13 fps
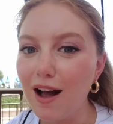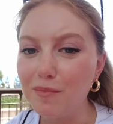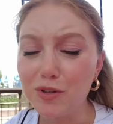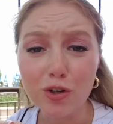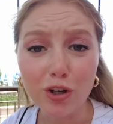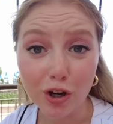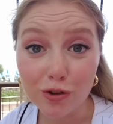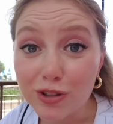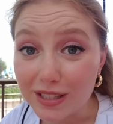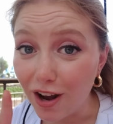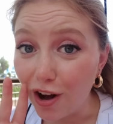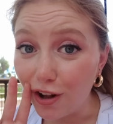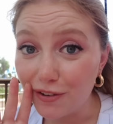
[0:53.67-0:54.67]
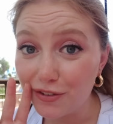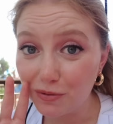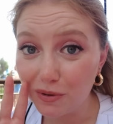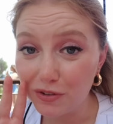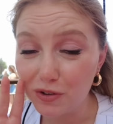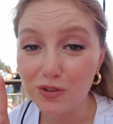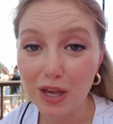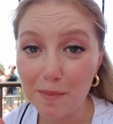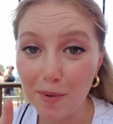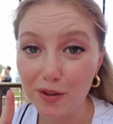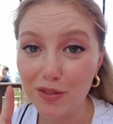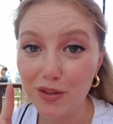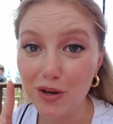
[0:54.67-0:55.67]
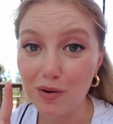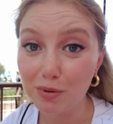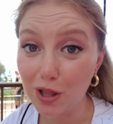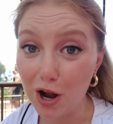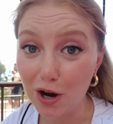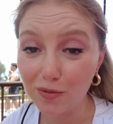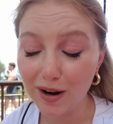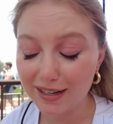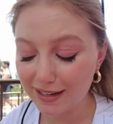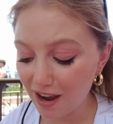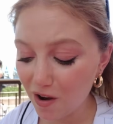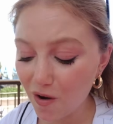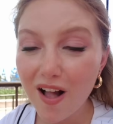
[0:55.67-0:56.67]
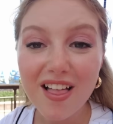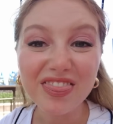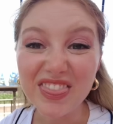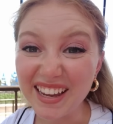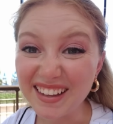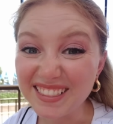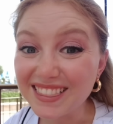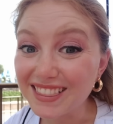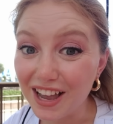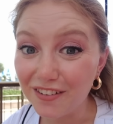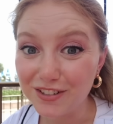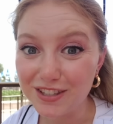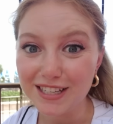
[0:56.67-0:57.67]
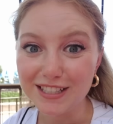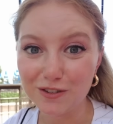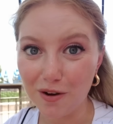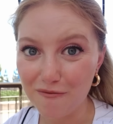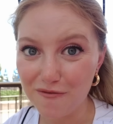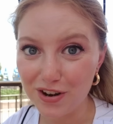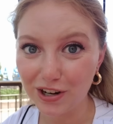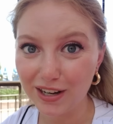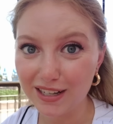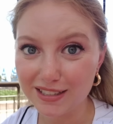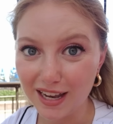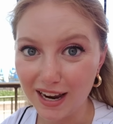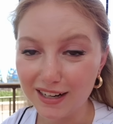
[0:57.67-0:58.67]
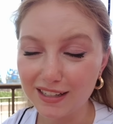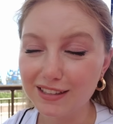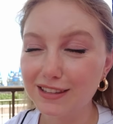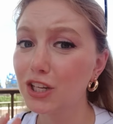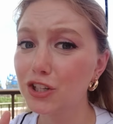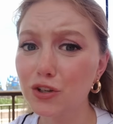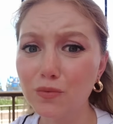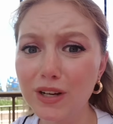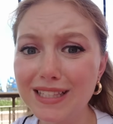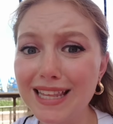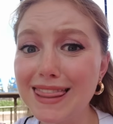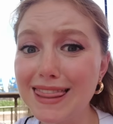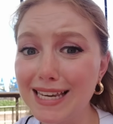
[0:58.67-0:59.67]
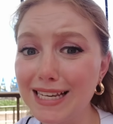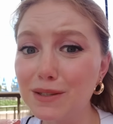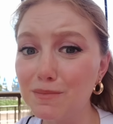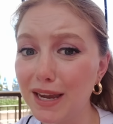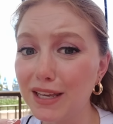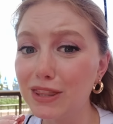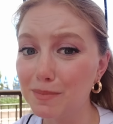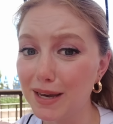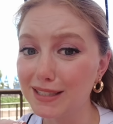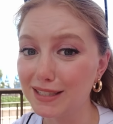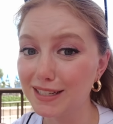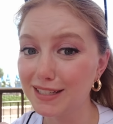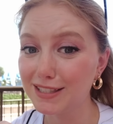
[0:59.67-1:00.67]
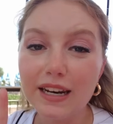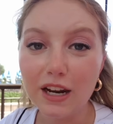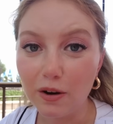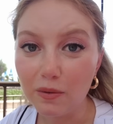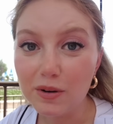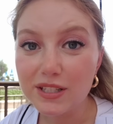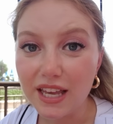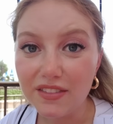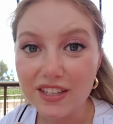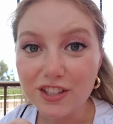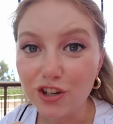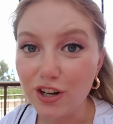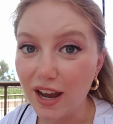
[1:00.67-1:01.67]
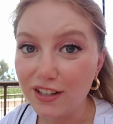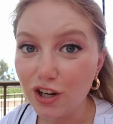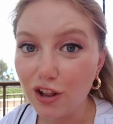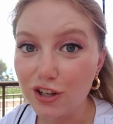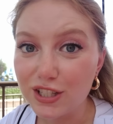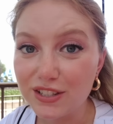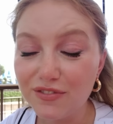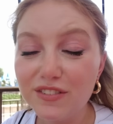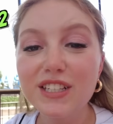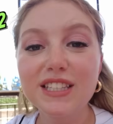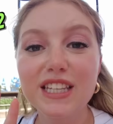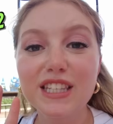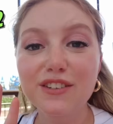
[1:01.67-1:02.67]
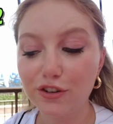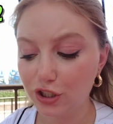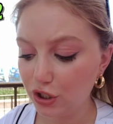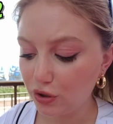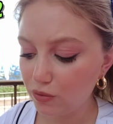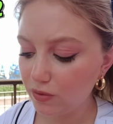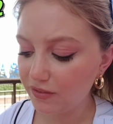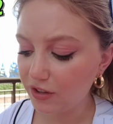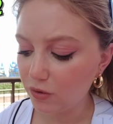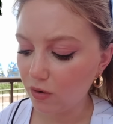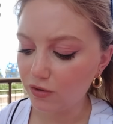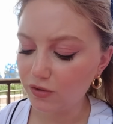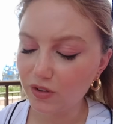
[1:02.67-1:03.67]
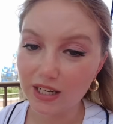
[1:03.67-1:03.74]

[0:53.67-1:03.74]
you can go see all of their reviews up on the blog right now. They loved these, so I'm very excited. There's a reason these made the best list. Now I will say these are $9.50 for two, and then you also